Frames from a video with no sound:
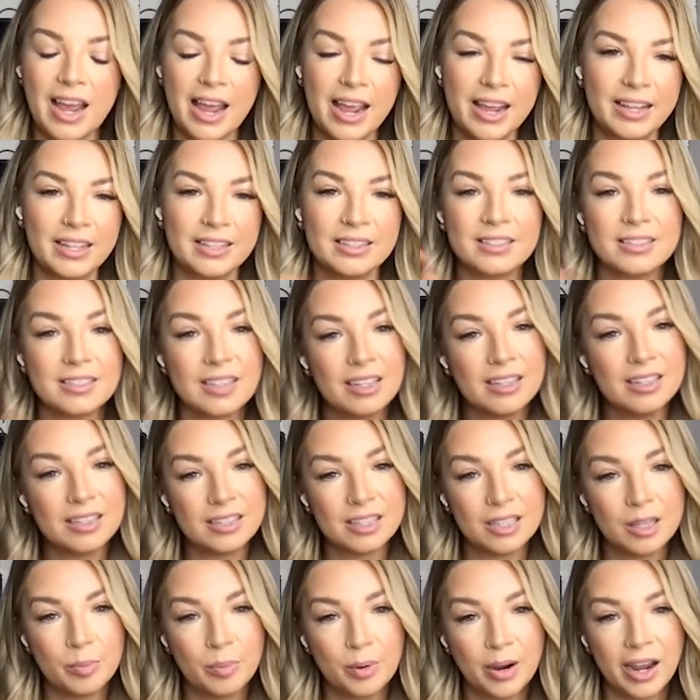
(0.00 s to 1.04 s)
I can send it
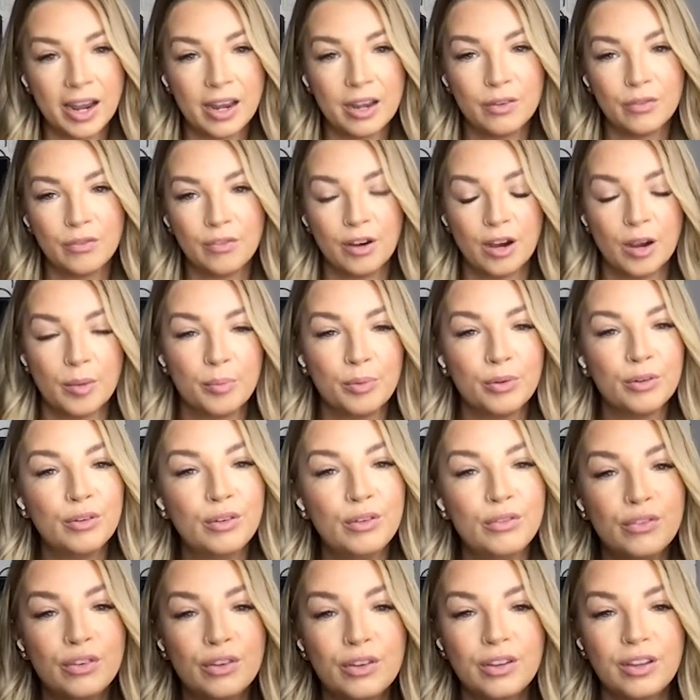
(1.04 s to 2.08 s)
to the brand for
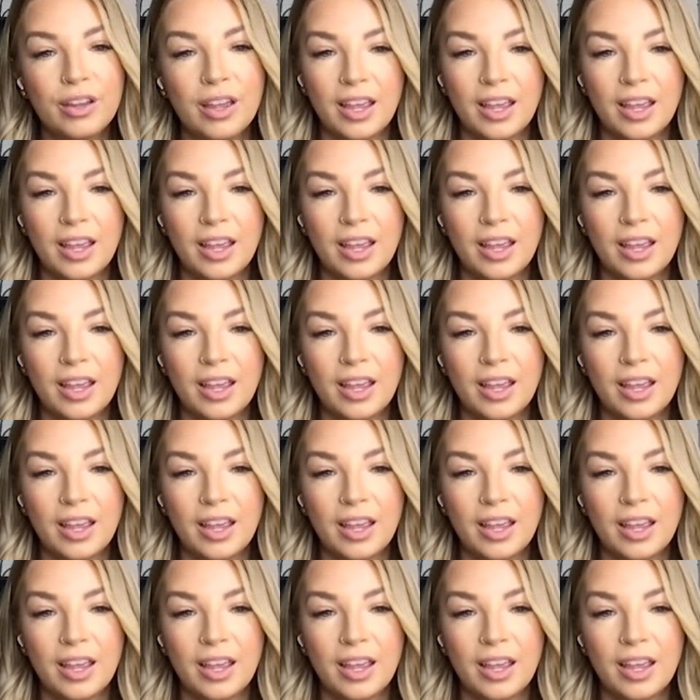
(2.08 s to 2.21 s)
approval,